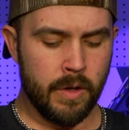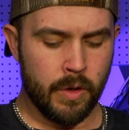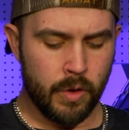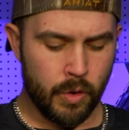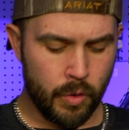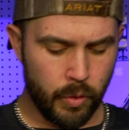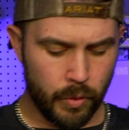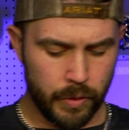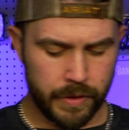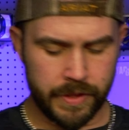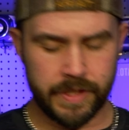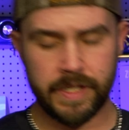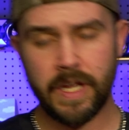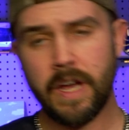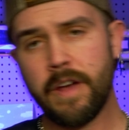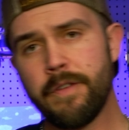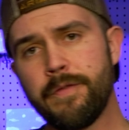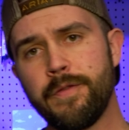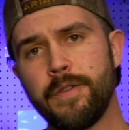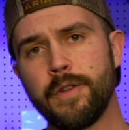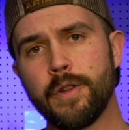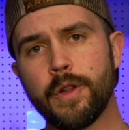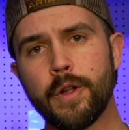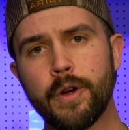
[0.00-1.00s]
cool
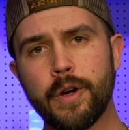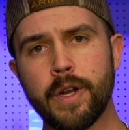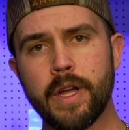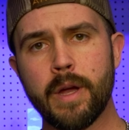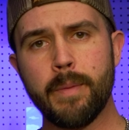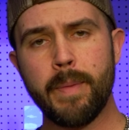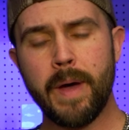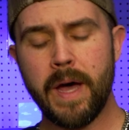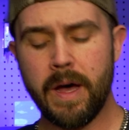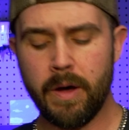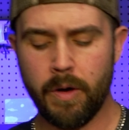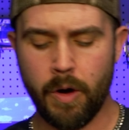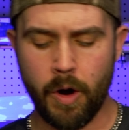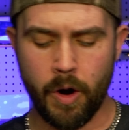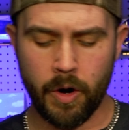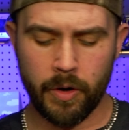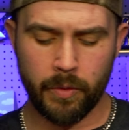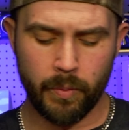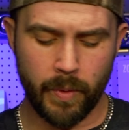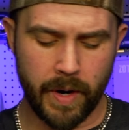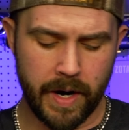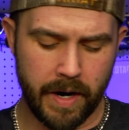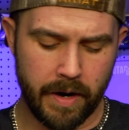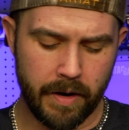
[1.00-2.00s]
stuff and learning about
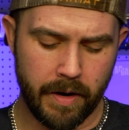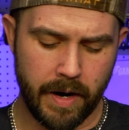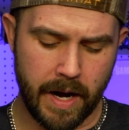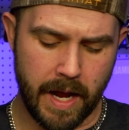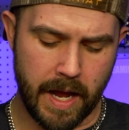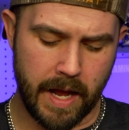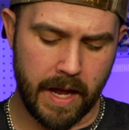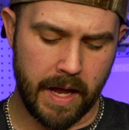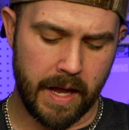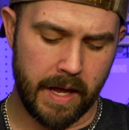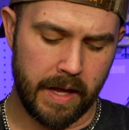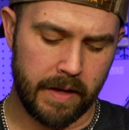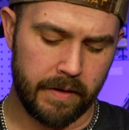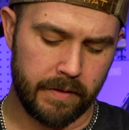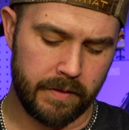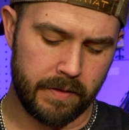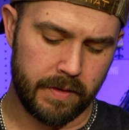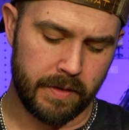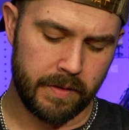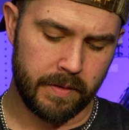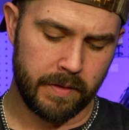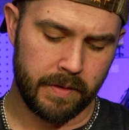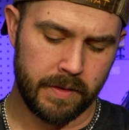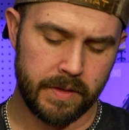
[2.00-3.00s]
hardware and
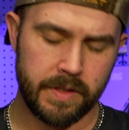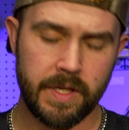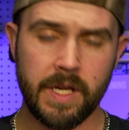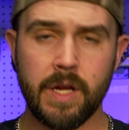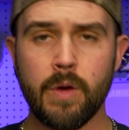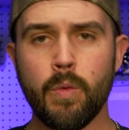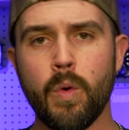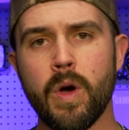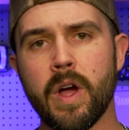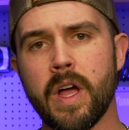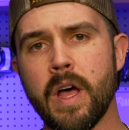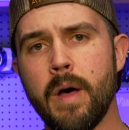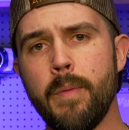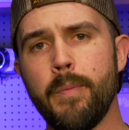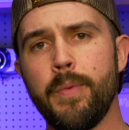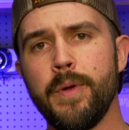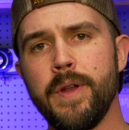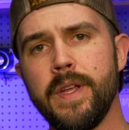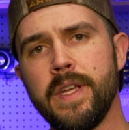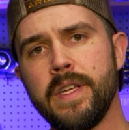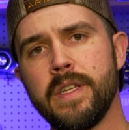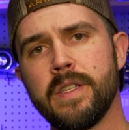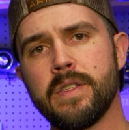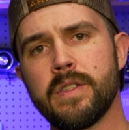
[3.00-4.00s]
seeing what
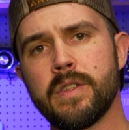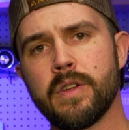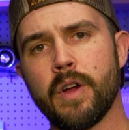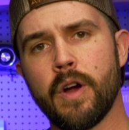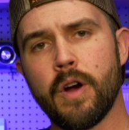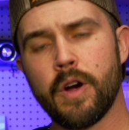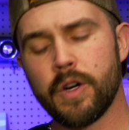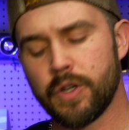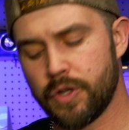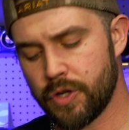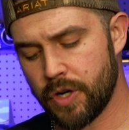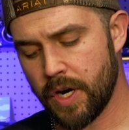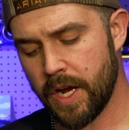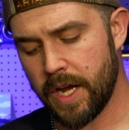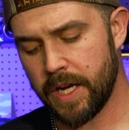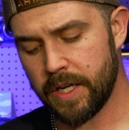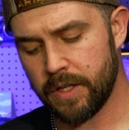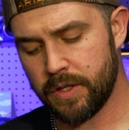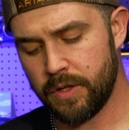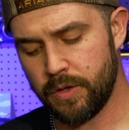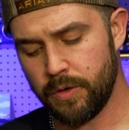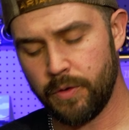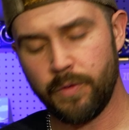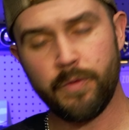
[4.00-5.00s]
companies are
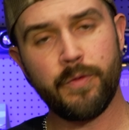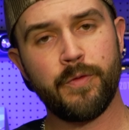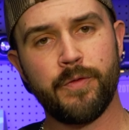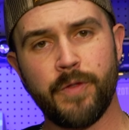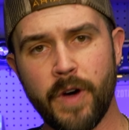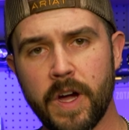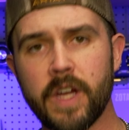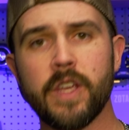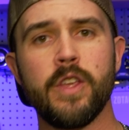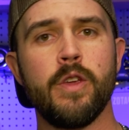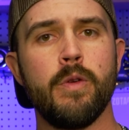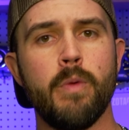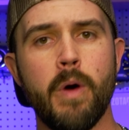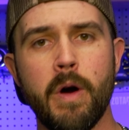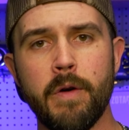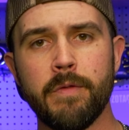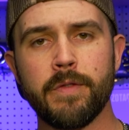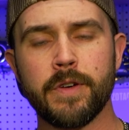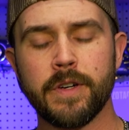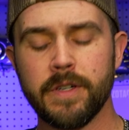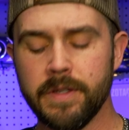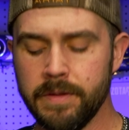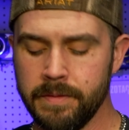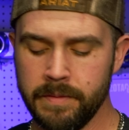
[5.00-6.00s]
trying to f you
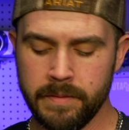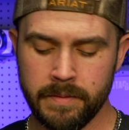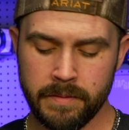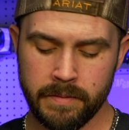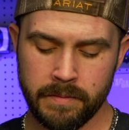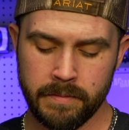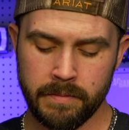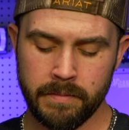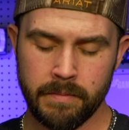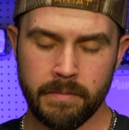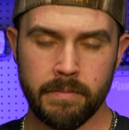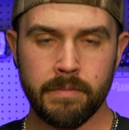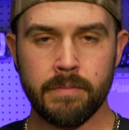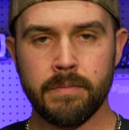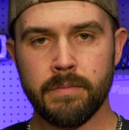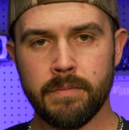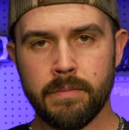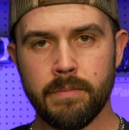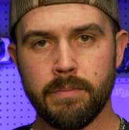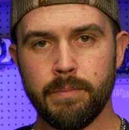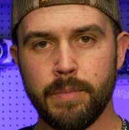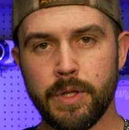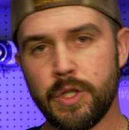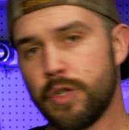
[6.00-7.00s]
over,
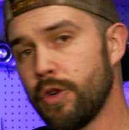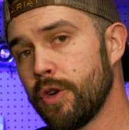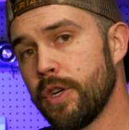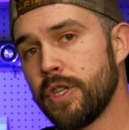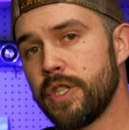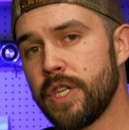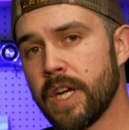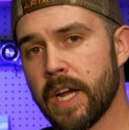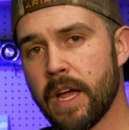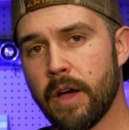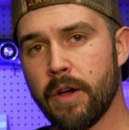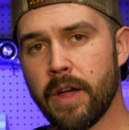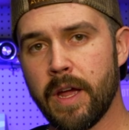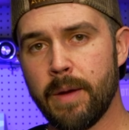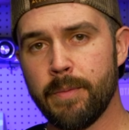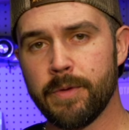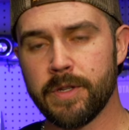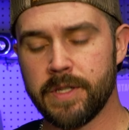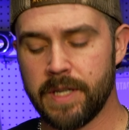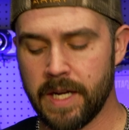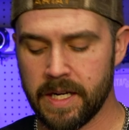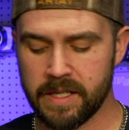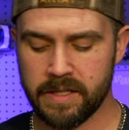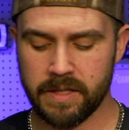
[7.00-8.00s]
be sure to check out
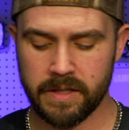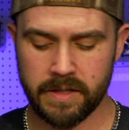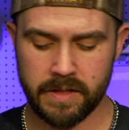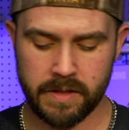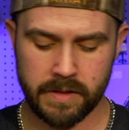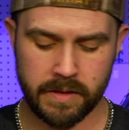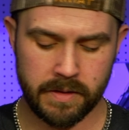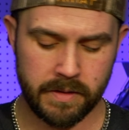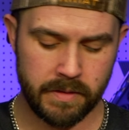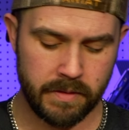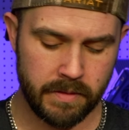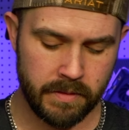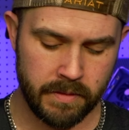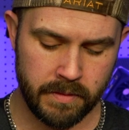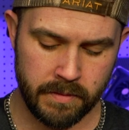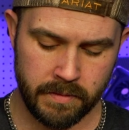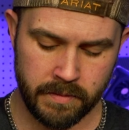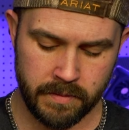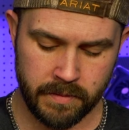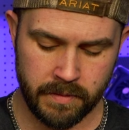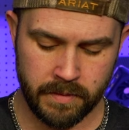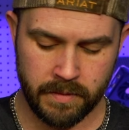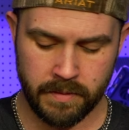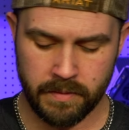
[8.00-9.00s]
Gamers Nexus.
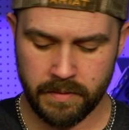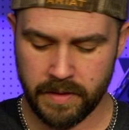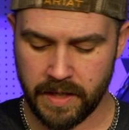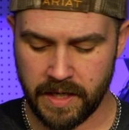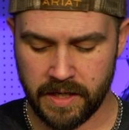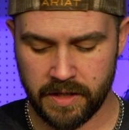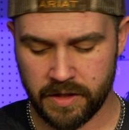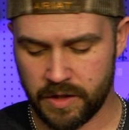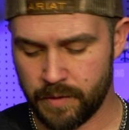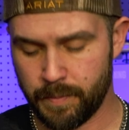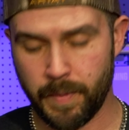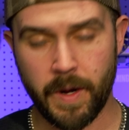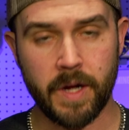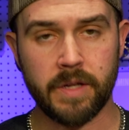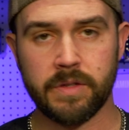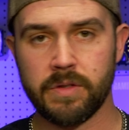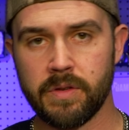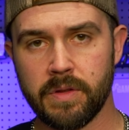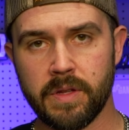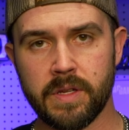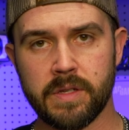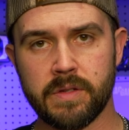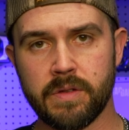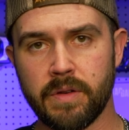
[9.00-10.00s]
They didn't
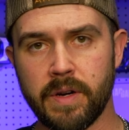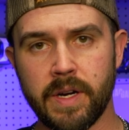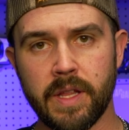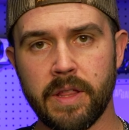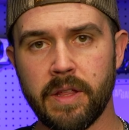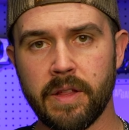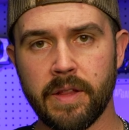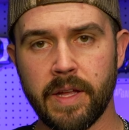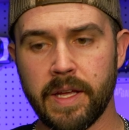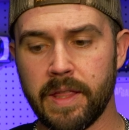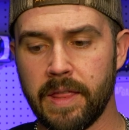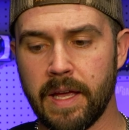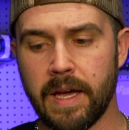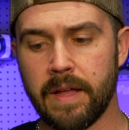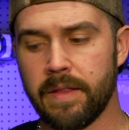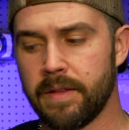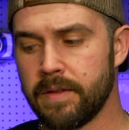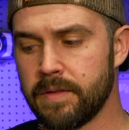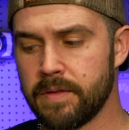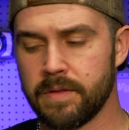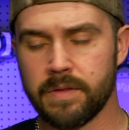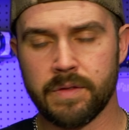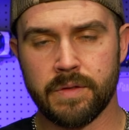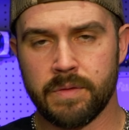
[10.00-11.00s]
sponsor this or anything like that.
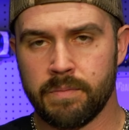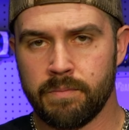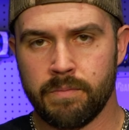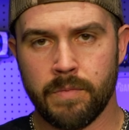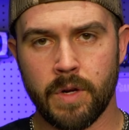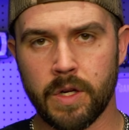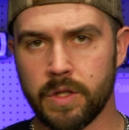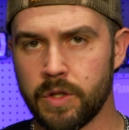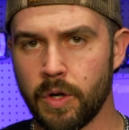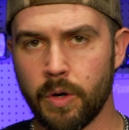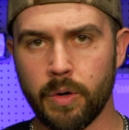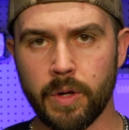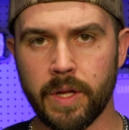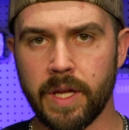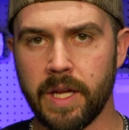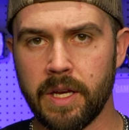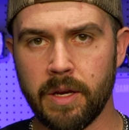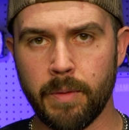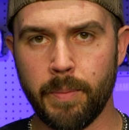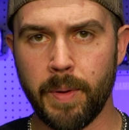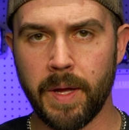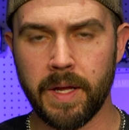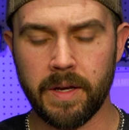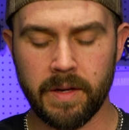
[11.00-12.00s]
This is a totally
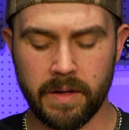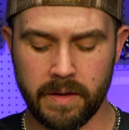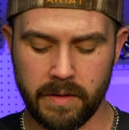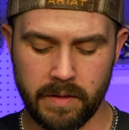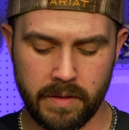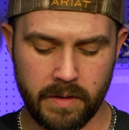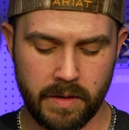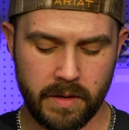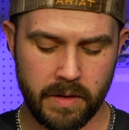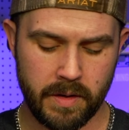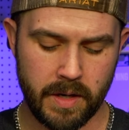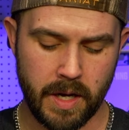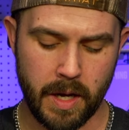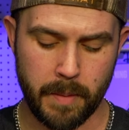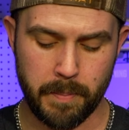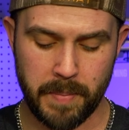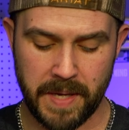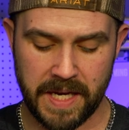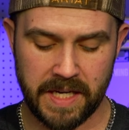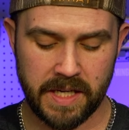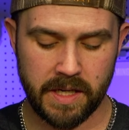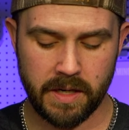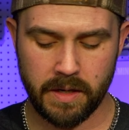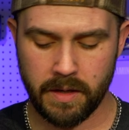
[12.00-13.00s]
independent
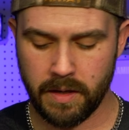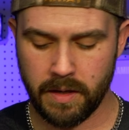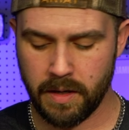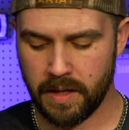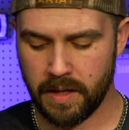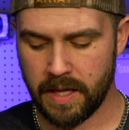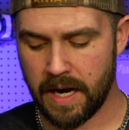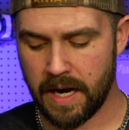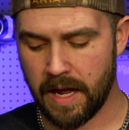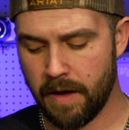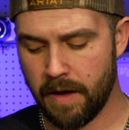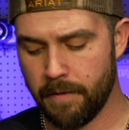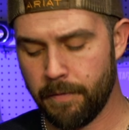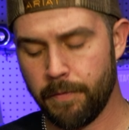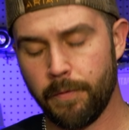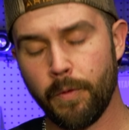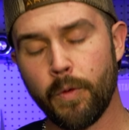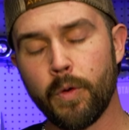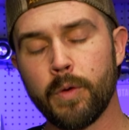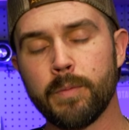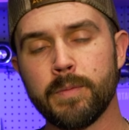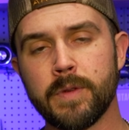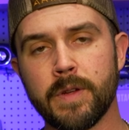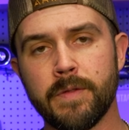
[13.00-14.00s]
opinion that I have
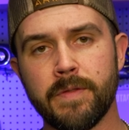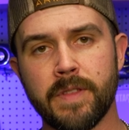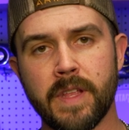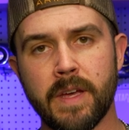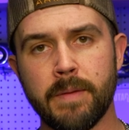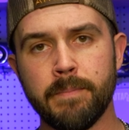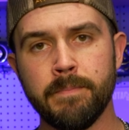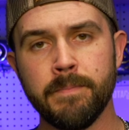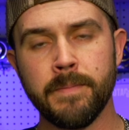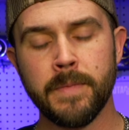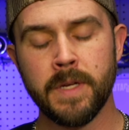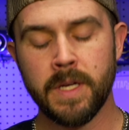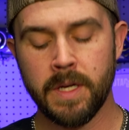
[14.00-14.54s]
formed of them.